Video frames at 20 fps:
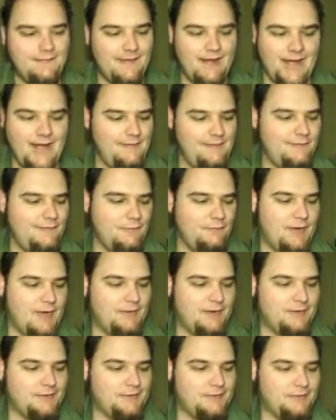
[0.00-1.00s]
I don't do
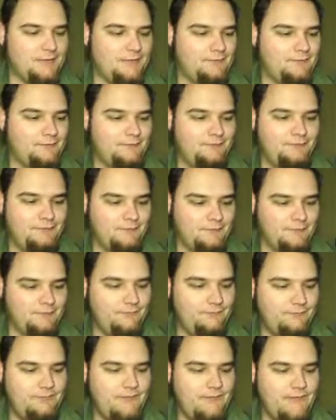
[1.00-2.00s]
mind control.
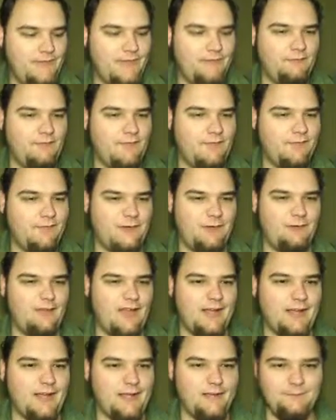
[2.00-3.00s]
Did it once, I don't
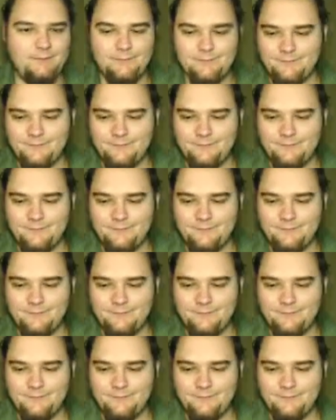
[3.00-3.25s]
like it.